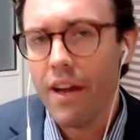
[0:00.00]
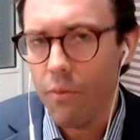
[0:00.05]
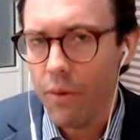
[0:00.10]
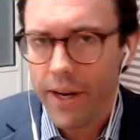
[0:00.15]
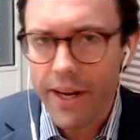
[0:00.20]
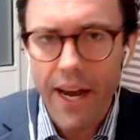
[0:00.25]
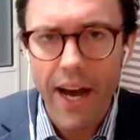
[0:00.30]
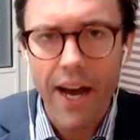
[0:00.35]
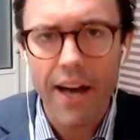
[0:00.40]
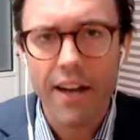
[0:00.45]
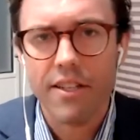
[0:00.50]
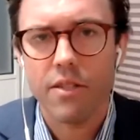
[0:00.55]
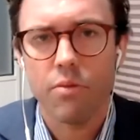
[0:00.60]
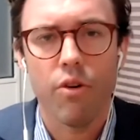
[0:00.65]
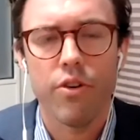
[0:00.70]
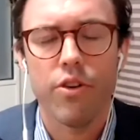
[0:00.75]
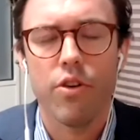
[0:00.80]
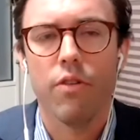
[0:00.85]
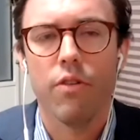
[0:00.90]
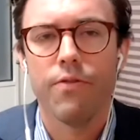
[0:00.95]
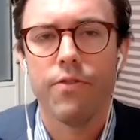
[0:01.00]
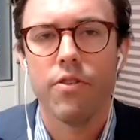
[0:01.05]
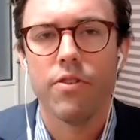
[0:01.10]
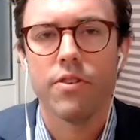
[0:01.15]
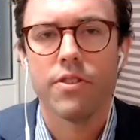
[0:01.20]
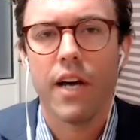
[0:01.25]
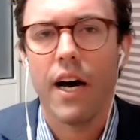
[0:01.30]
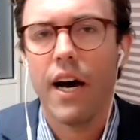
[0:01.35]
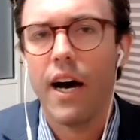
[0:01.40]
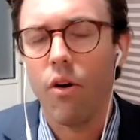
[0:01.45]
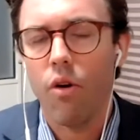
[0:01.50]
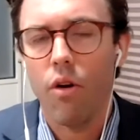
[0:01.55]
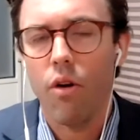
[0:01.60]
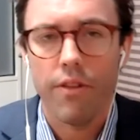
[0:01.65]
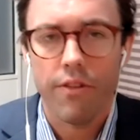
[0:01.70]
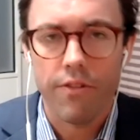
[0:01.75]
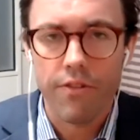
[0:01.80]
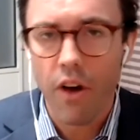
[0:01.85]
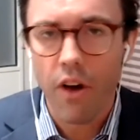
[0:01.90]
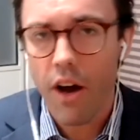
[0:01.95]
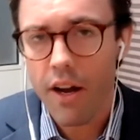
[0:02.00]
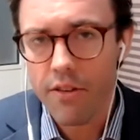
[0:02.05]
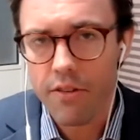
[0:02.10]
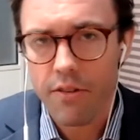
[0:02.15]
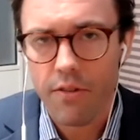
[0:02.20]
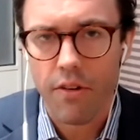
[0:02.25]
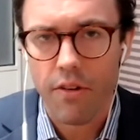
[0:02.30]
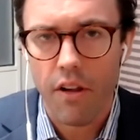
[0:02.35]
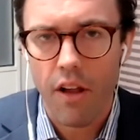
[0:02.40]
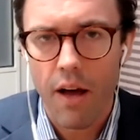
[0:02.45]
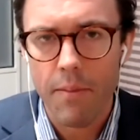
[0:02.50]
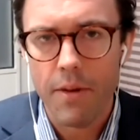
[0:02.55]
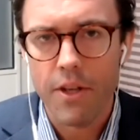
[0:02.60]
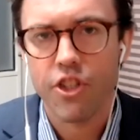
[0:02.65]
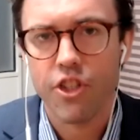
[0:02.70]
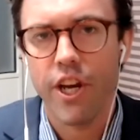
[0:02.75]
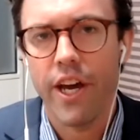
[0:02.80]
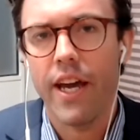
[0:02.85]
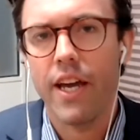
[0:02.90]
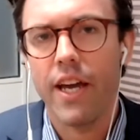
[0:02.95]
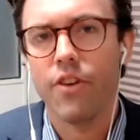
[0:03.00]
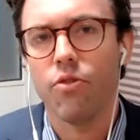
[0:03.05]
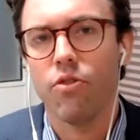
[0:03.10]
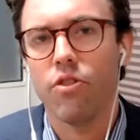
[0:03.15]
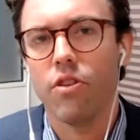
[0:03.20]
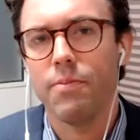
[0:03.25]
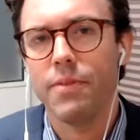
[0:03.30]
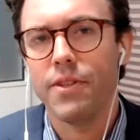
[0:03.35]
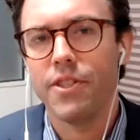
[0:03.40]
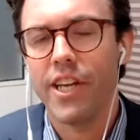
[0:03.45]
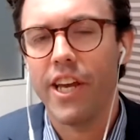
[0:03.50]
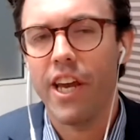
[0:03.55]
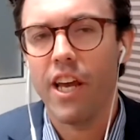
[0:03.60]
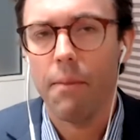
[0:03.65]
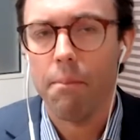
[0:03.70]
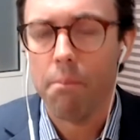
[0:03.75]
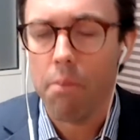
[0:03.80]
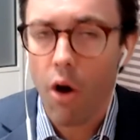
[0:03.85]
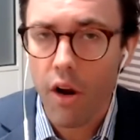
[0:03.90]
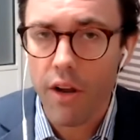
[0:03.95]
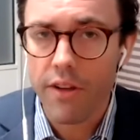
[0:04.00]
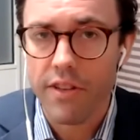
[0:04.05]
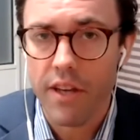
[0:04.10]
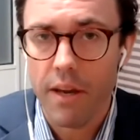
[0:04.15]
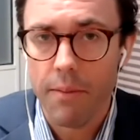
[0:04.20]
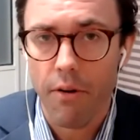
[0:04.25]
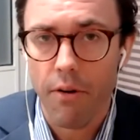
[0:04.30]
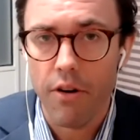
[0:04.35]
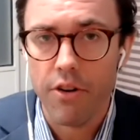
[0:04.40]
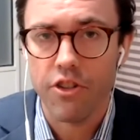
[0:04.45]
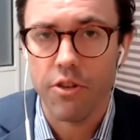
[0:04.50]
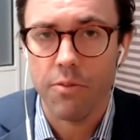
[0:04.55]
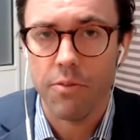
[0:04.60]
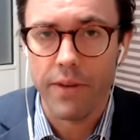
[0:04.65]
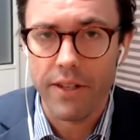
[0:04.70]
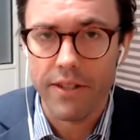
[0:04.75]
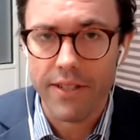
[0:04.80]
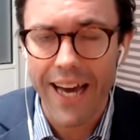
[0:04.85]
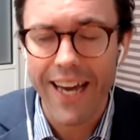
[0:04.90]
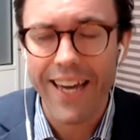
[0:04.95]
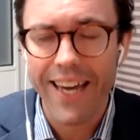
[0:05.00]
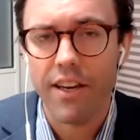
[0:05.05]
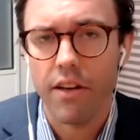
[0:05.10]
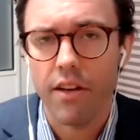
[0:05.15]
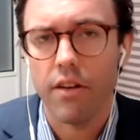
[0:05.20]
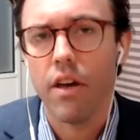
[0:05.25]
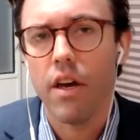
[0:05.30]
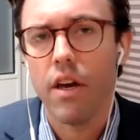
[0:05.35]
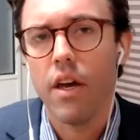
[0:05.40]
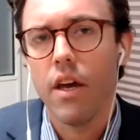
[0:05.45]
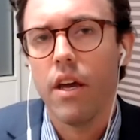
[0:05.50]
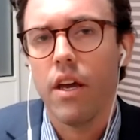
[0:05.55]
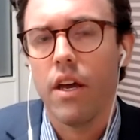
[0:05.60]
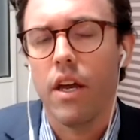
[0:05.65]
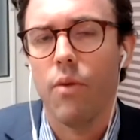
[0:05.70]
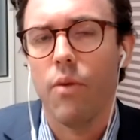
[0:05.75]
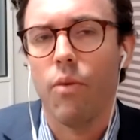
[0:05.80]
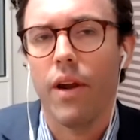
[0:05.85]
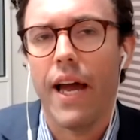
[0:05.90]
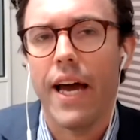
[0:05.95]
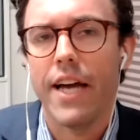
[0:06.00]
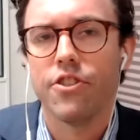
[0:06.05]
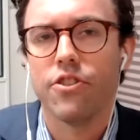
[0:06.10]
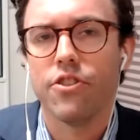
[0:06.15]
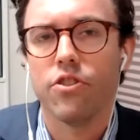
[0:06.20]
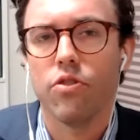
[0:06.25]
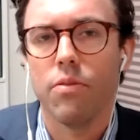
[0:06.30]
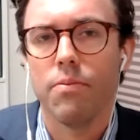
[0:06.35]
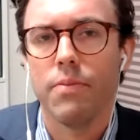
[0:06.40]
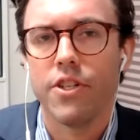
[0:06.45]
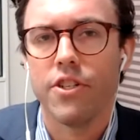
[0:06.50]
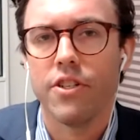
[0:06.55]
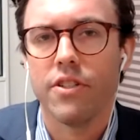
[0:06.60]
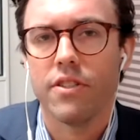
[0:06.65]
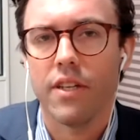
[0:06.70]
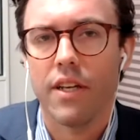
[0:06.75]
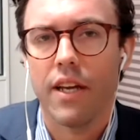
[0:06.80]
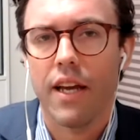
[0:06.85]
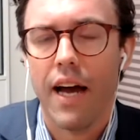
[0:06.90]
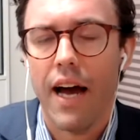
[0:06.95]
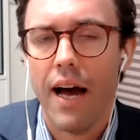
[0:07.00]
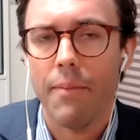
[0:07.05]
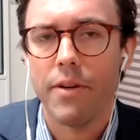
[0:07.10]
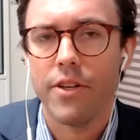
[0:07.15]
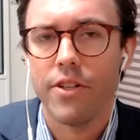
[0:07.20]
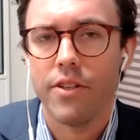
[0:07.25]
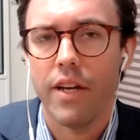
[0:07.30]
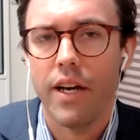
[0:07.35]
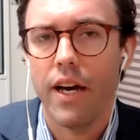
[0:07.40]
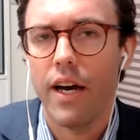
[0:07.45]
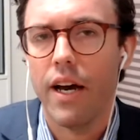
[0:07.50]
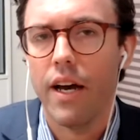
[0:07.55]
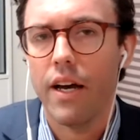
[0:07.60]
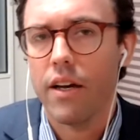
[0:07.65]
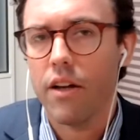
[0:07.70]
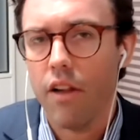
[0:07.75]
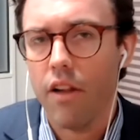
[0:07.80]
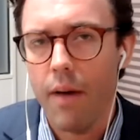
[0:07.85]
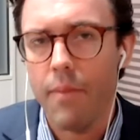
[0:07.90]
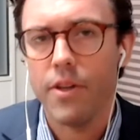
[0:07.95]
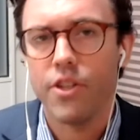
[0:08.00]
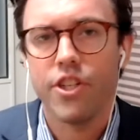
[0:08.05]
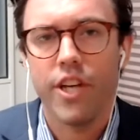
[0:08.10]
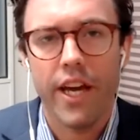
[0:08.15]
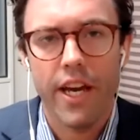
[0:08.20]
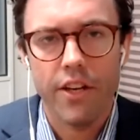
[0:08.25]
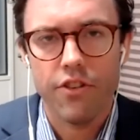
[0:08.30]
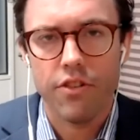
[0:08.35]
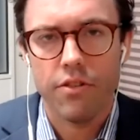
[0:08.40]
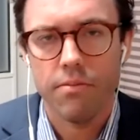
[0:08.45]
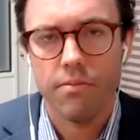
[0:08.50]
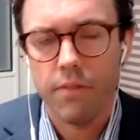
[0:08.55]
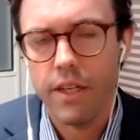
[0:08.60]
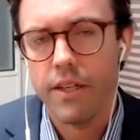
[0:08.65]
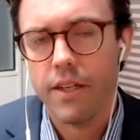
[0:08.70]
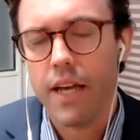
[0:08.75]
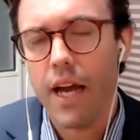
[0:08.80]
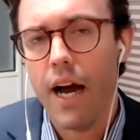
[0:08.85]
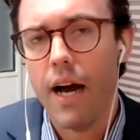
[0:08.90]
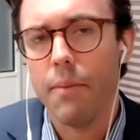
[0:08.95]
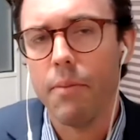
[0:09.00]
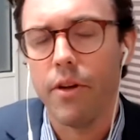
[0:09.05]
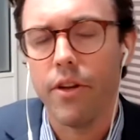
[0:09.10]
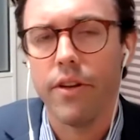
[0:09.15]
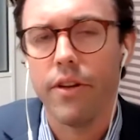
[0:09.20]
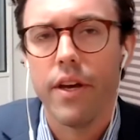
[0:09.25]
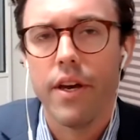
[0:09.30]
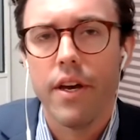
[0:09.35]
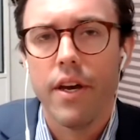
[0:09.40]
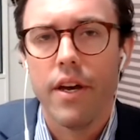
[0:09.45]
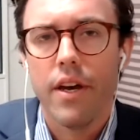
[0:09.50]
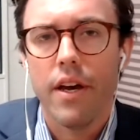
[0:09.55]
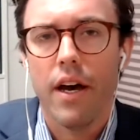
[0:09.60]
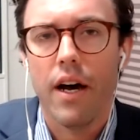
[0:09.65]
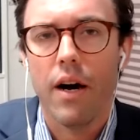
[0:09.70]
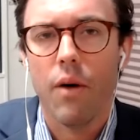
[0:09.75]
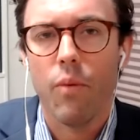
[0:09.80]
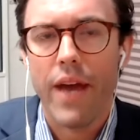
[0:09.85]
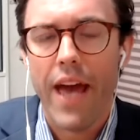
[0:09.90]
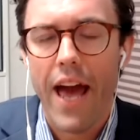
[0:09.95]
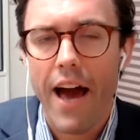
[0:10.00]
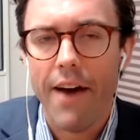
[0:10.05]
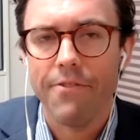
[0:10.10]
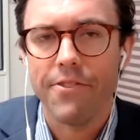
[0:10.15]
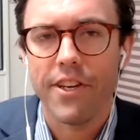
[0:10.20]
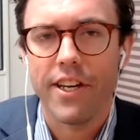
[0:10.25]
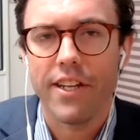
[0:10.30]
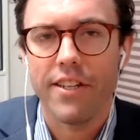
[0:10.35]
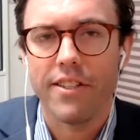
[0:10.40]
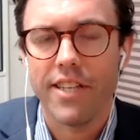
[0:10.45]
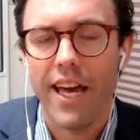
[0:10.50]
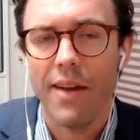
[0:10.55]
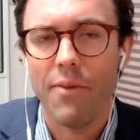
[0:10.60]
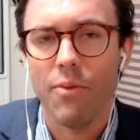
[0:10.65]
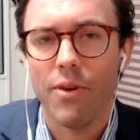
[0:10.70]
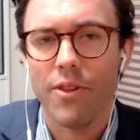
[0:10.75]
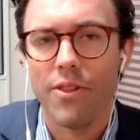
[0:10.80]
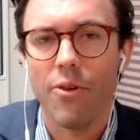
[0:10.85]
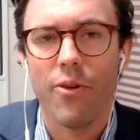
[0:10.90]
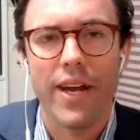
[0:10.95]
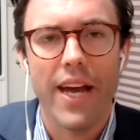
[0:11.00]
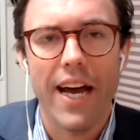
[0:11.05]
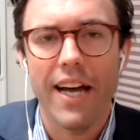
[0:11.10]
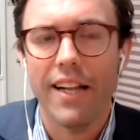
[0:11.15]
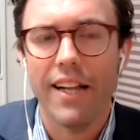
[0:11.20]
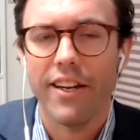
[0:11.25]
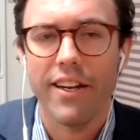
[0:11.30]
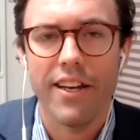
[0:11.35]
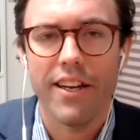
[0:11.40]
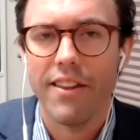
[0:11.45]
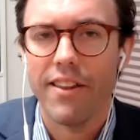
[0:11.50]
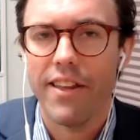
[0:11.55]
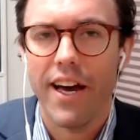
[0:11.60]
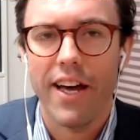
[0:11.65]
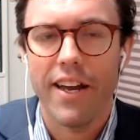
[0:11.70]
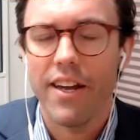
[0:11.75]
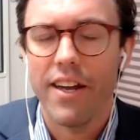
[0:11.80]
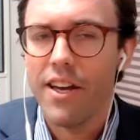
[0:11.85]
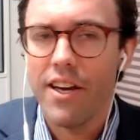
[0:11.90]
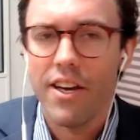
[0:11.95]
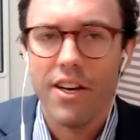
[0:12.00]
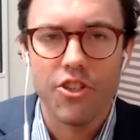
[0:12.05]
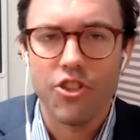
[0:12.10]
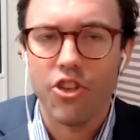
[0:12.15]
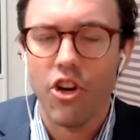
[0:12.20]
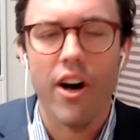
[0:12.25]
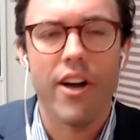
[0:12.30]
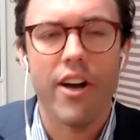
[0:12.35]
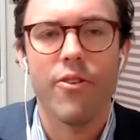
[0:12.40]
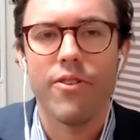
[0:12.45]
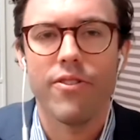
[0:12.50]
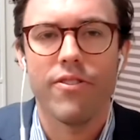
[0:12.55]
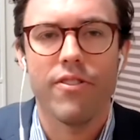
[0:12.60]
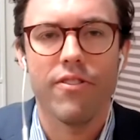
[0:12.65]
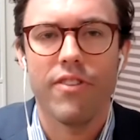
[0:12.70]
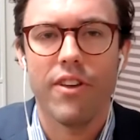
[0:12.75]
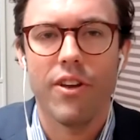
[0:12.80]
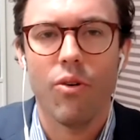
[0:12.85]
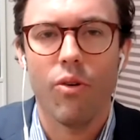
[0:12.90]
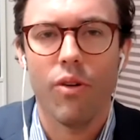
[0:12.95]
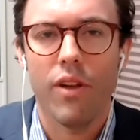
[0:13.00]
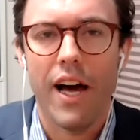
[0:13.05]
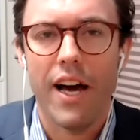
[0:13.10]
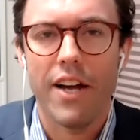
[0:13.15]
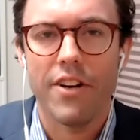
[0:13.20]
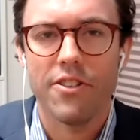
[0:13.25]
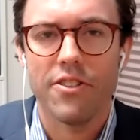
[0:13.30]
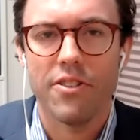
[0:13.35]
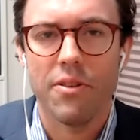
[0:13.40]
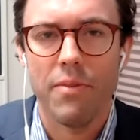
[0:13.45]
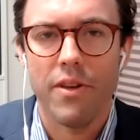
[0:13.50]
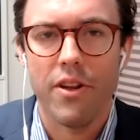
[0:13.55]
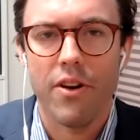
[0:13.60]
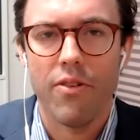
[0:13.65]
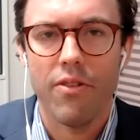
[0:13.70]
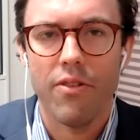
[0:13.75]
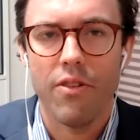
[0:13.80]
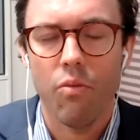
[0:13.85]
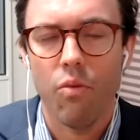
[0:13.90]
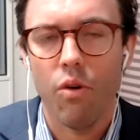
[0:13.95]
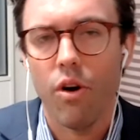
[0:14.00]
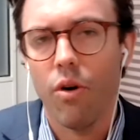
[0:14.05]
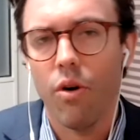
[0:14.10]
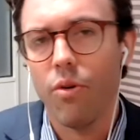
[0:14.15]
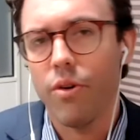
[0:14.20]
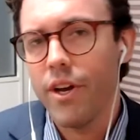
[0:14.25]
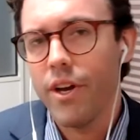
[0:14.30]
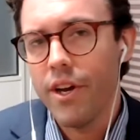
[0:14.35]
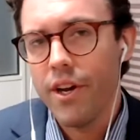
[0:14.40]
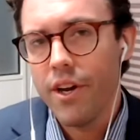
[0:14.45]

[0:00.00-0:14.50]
And regardless of what your views are on the science of climate change or the particular policy approach should be taken in relation to emissions and carbon, climate change and carbon, we have to contend with the reality that China is the single largest emitter in the world.